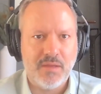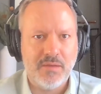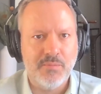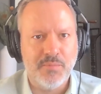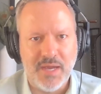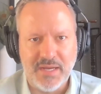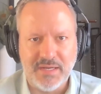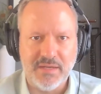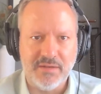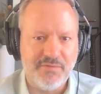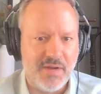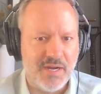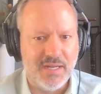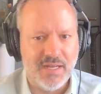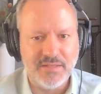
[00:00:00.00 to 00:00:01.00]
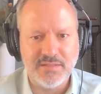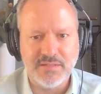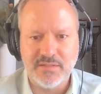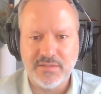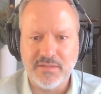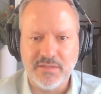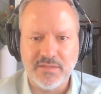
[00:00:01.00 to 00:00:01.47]
banking,
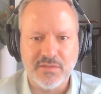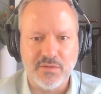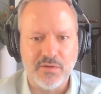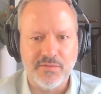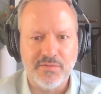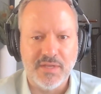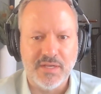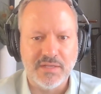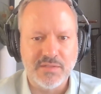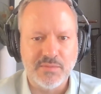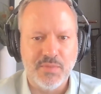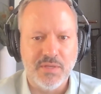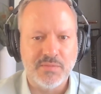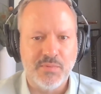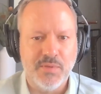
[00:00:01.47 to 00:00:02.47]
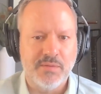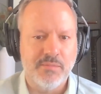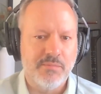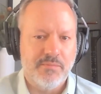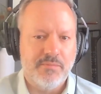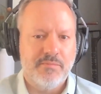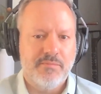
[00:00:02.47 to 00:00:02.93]
finance, this sort of thing has
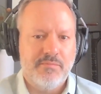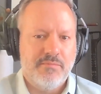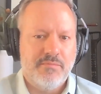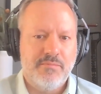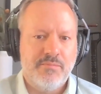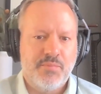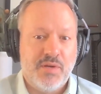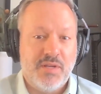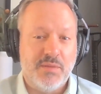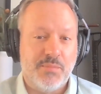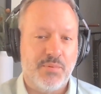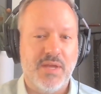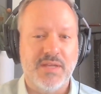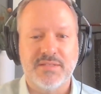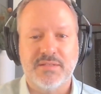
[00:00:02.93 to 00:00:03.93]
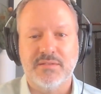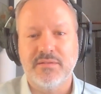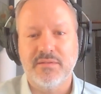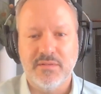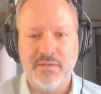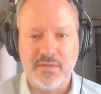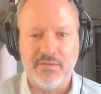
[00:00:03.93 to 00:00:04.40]
been pretty depressed
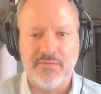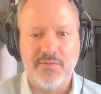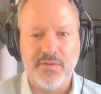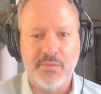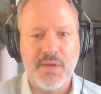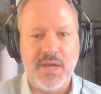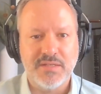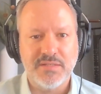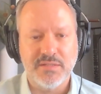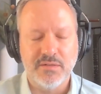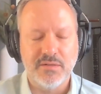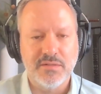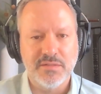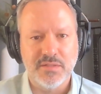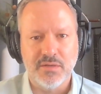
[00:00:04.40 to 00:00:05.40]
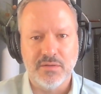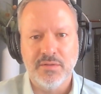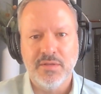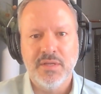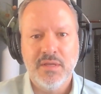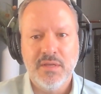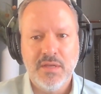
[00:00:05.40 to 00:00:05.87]
for the past year or so.
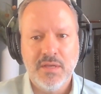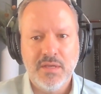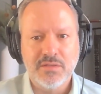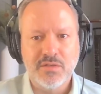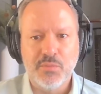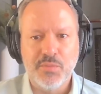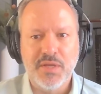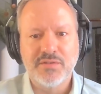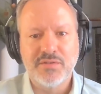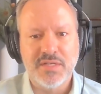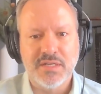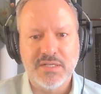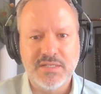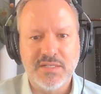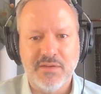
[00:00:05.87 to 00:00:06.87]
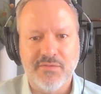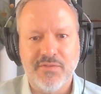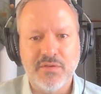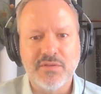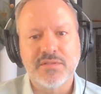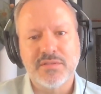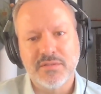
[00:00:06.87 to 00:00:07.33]
So it'll be interesting to see if
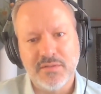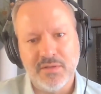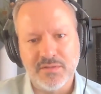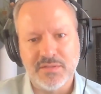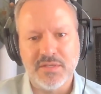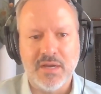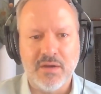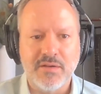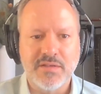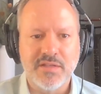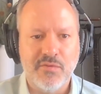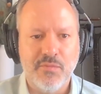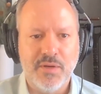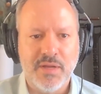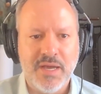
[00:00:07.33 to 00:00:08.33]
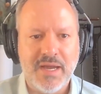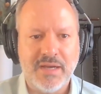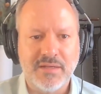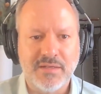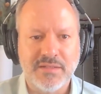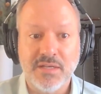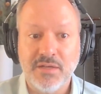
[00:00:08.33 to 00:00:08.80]
those areas that have been
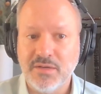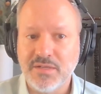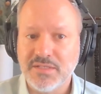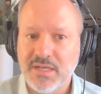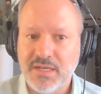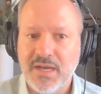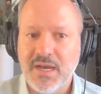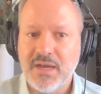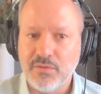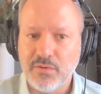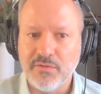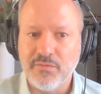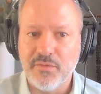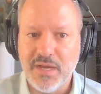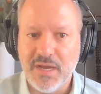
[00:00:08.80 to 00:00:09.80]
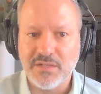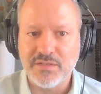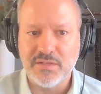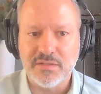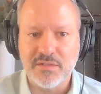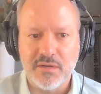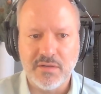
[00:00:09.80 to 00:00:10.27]
hot continue to stay hot, or if we
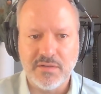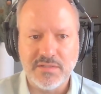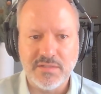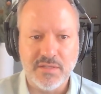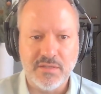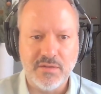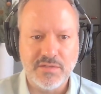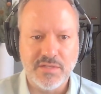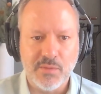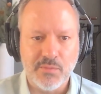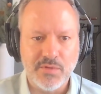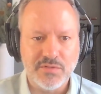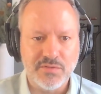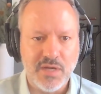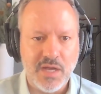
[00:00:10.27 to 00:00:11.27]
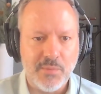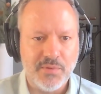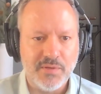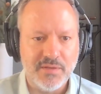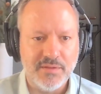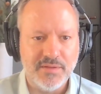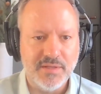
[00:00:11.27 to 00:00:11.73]
actually start to see those numbers
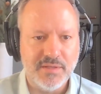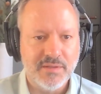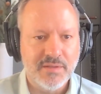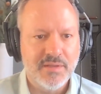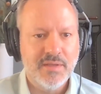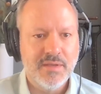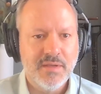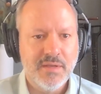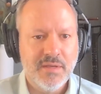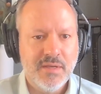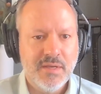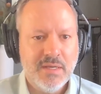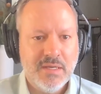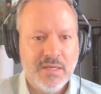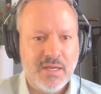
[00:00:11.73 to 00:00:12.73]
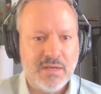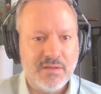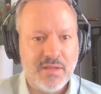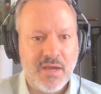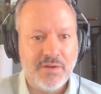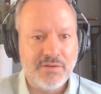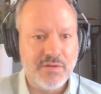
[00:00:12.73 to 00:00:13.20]
drop into
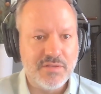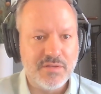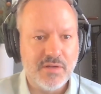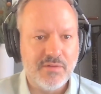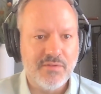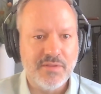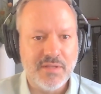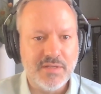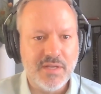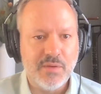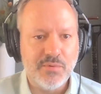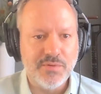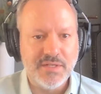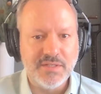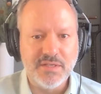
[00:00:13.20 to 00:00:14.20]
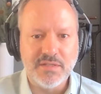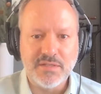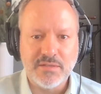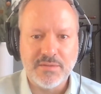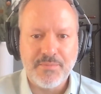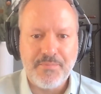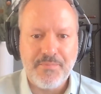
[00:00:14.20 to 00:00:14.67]
the hundreds or even the double digits